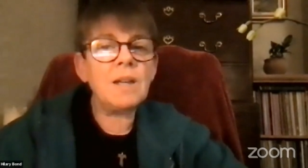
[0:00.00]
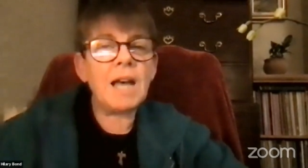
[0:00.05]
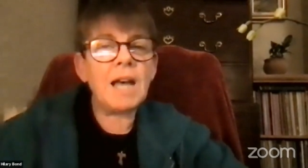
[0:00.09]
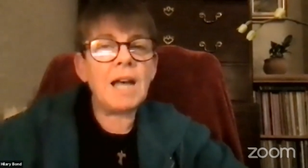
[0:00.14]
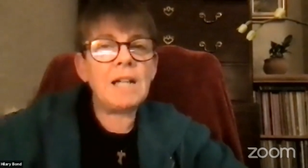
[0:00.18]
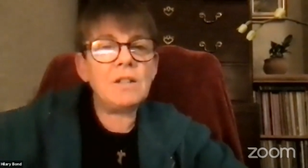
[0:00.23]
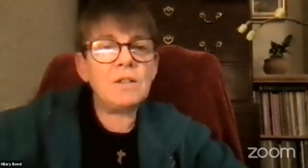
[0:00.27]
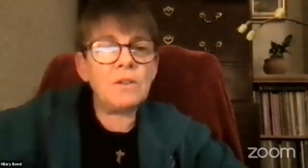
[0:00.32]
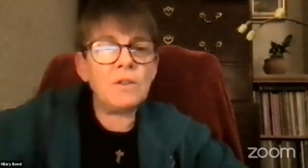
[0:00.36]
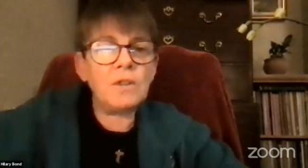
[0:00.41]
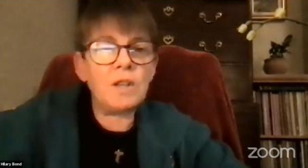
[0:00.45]

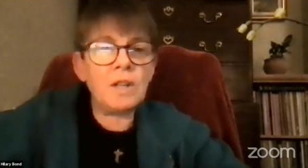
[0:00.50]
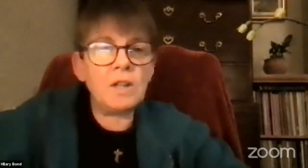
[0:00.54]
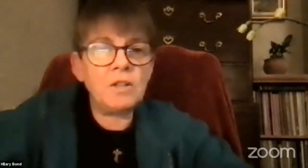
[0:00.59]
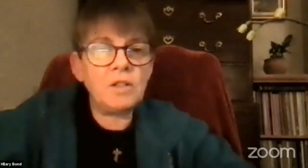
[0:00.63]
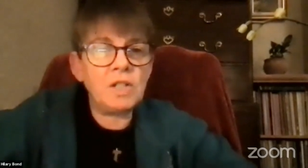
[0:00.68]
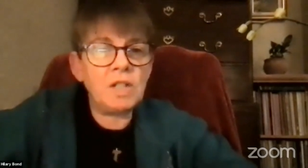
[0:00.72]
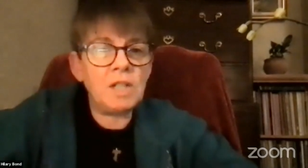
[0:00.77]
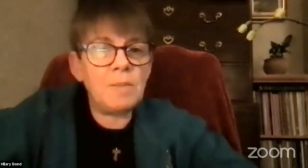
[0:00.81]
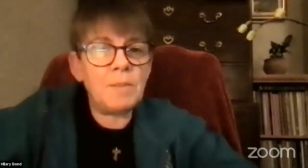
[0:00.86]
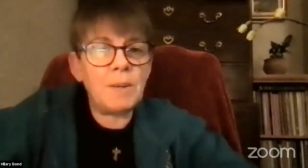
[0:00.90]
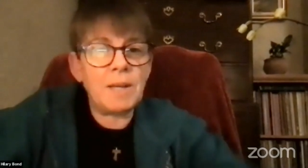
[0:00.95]
And although
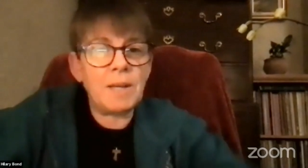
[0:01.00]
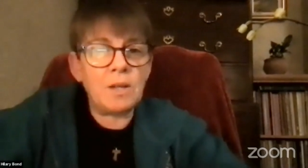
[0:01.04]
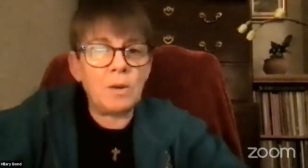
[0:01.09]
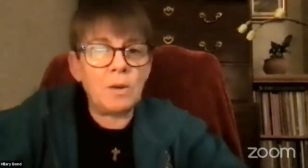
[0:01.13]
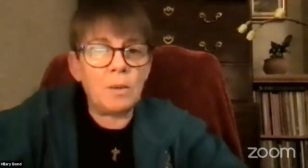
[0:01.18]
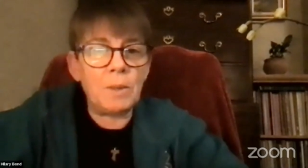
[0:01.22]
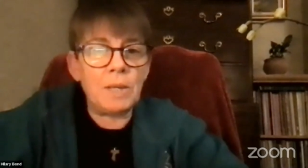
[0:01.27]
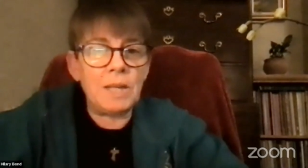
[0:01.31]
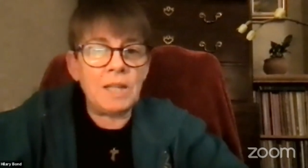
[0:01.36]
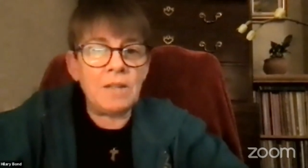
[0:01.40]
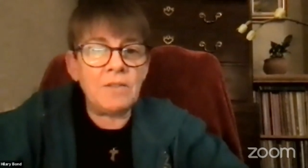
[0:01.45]
she may not
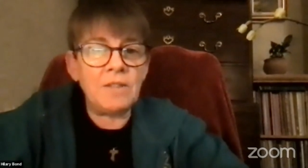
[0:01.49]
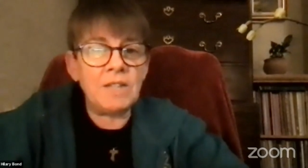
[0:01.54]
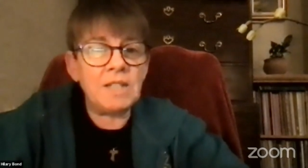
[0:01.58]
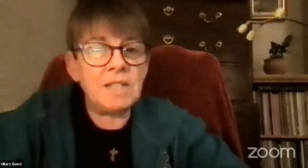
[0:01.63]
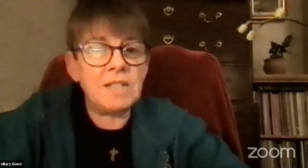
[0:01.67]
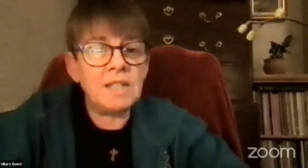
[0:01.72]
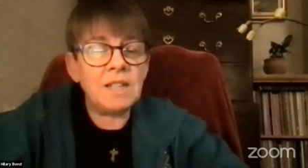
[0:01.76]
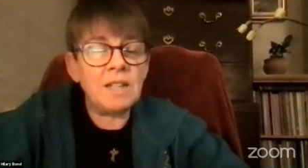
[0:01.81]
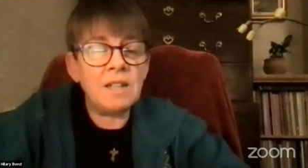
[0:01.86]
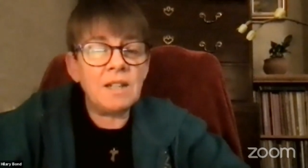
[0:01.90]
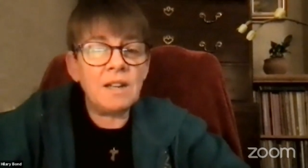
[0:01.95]
believe it,
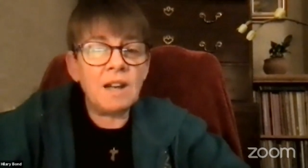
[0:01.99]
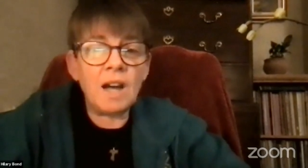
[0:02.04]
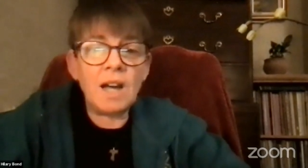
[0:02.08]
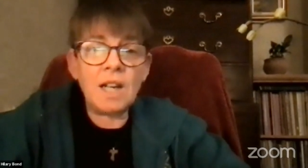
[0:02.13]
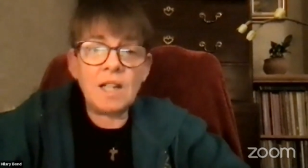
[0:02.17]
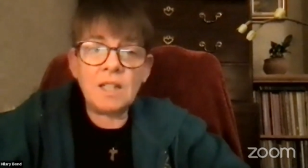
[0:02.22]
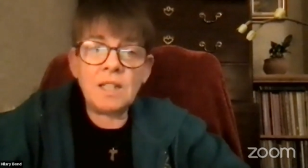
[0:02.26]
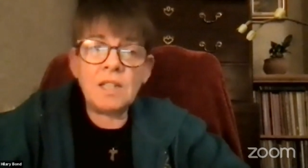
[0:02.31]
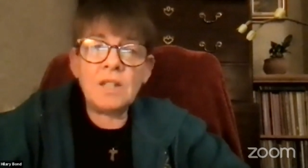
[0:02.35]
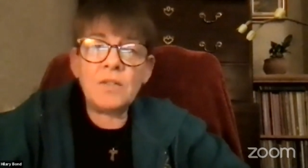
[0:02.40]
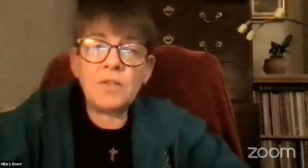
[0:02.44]
I
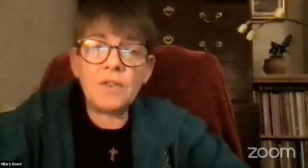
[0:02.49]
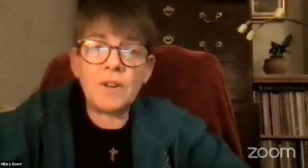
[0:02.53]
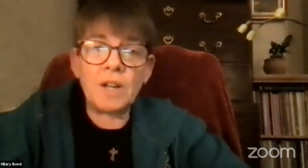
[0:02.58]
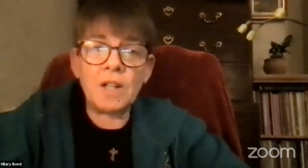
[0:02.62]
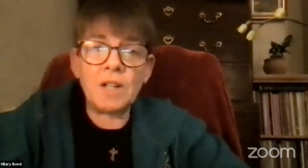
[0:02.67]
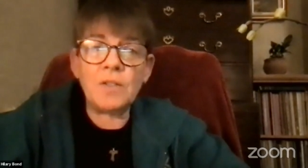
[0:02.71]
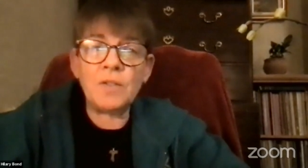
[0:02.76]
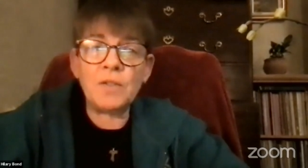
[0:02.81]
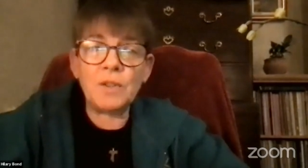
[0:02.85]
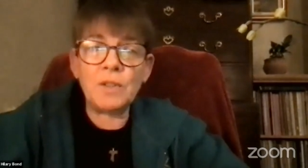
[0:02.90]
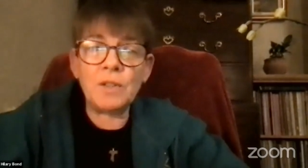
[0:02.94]
did
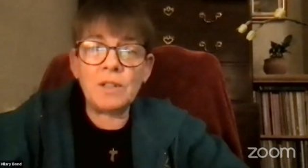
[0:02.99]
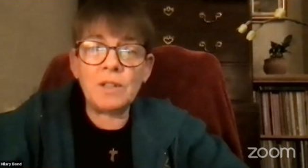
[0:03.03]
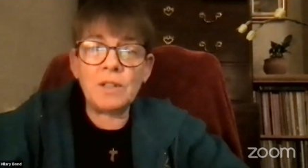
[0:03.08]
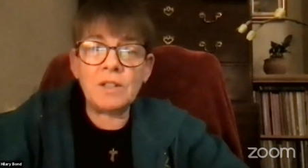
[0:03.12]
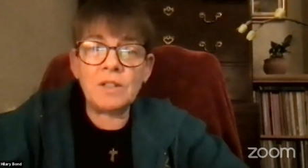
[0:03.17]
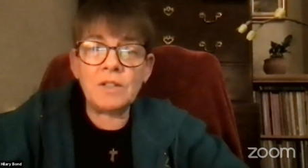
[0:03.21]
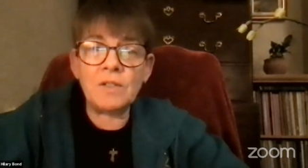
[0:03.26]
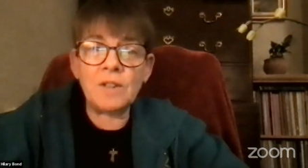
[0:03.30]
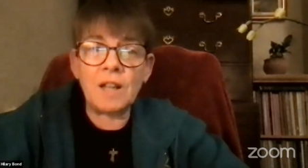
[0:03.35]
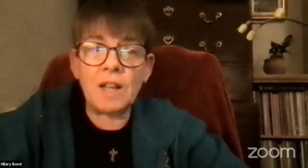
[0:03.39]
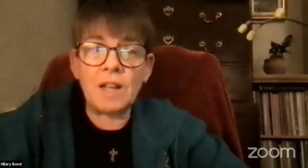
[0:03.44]
find fullness
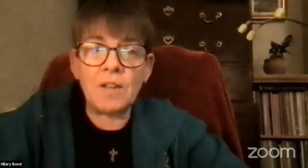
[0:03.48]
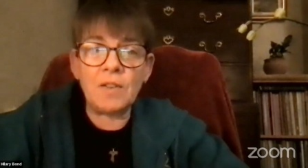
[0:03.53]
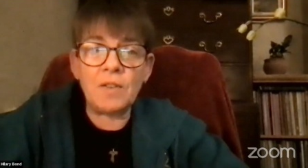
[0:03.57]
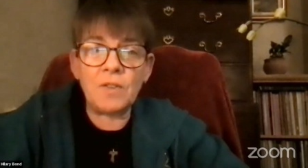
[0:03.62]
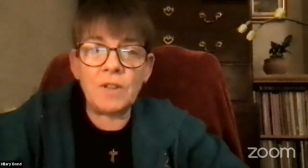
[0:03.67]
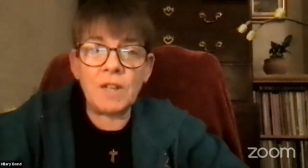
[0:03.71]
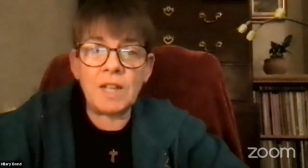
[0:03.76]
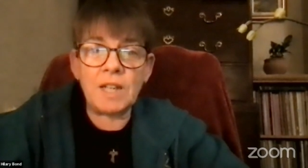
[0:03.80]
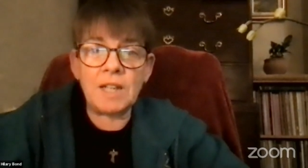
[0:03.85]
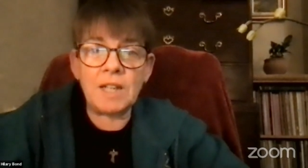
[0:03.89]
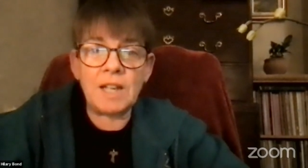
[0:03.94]
of
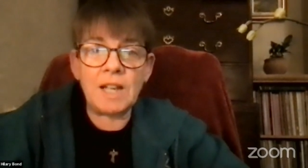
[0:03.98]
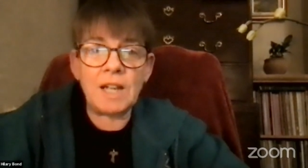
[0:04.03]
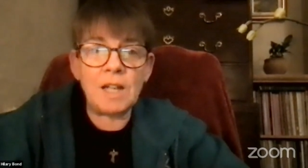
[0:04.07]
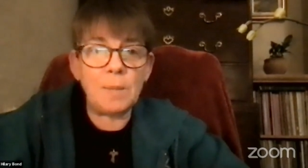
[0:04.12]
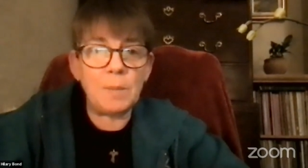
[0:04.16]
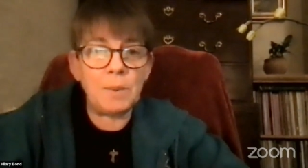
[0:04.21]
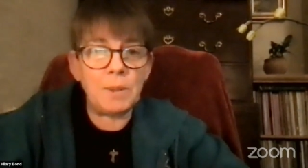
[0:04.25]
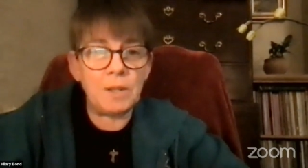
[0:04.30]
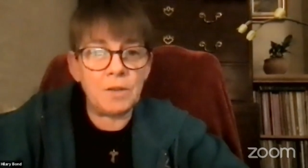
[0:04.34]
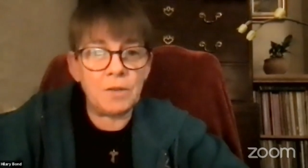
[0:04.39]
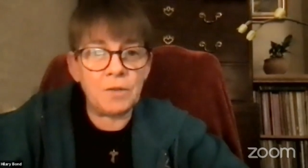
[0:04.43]
life in
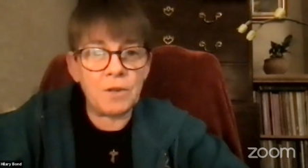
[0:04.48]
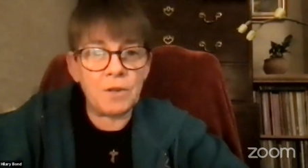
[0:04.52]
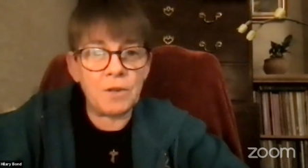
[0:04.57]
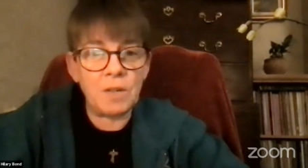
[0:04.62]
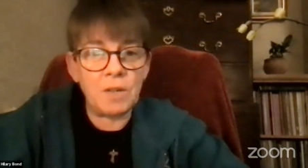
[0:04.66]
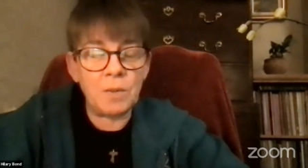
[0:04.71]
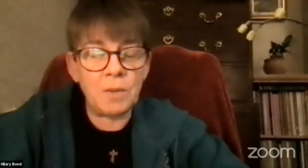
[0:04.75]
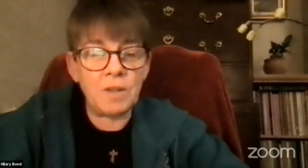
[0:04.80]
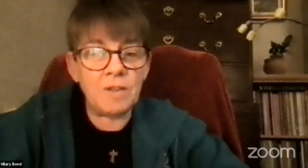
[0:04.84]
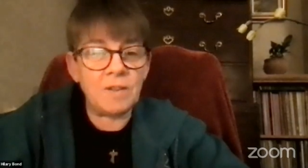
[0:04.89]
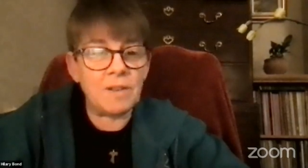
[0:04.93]
helping a
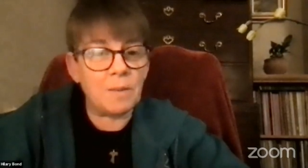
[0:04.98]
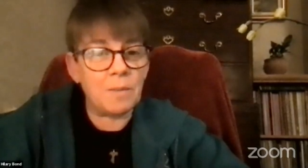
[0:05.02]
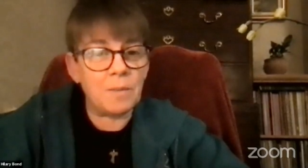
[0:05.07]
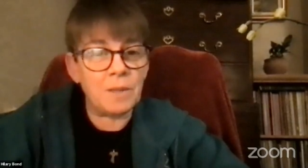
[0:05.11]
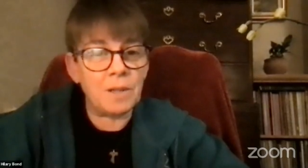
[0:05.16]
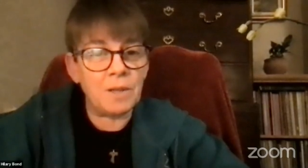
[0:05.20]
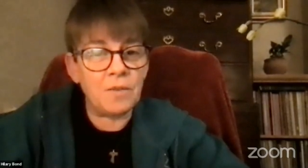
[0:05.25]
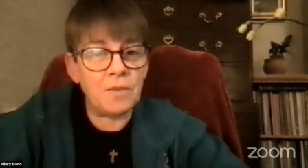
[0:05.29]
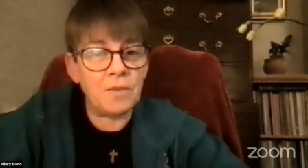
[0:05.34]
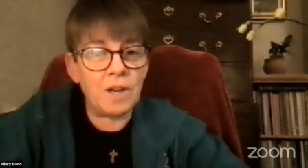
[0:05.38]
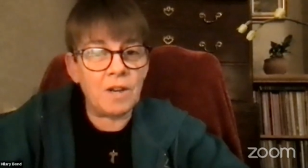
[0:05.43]
friend with
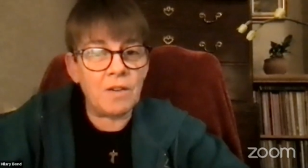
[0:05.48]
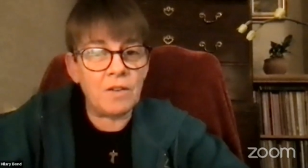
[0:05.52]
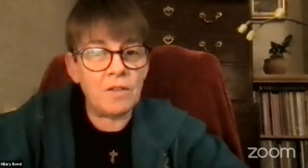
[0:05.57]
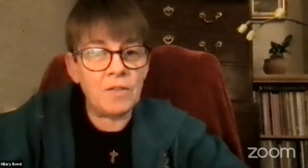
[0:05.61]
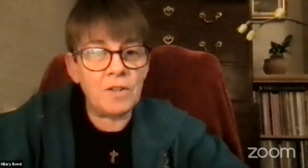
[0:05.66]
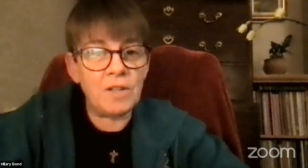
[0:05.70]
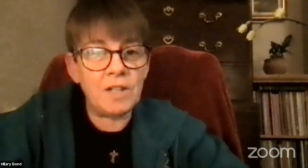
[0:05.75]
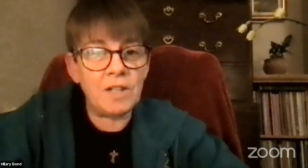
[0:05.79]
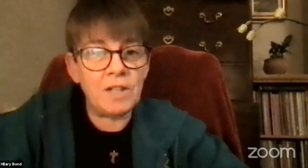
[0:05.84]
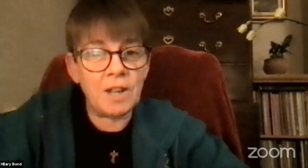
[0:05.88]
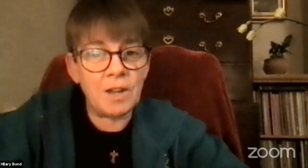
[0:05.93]
something via a
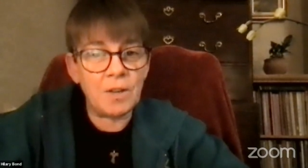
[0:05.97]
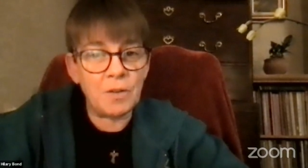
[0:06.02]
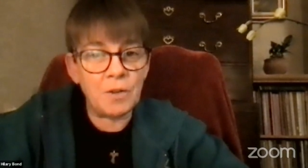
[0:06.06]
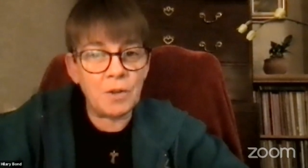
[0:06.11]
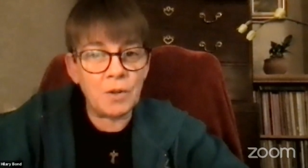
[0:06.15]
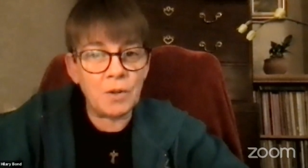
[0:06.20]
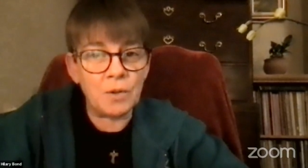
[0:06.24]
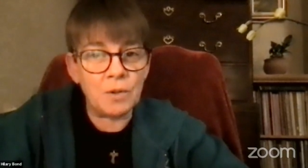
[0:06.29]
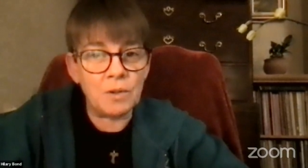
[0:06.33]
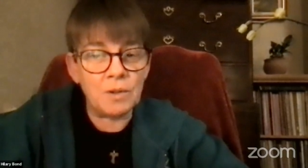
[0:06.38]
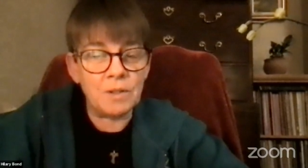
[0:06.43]
video
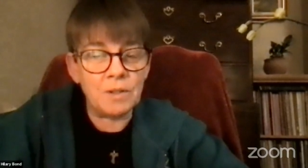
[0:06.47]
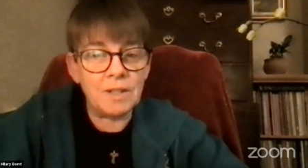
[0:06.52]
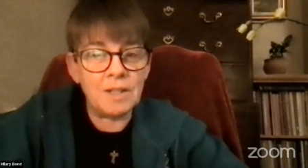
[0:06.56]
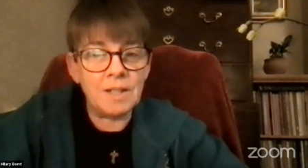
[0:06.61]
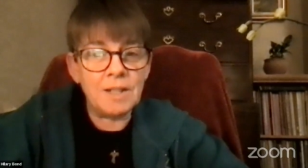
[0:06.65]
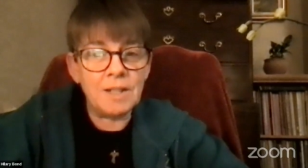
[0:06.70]
call.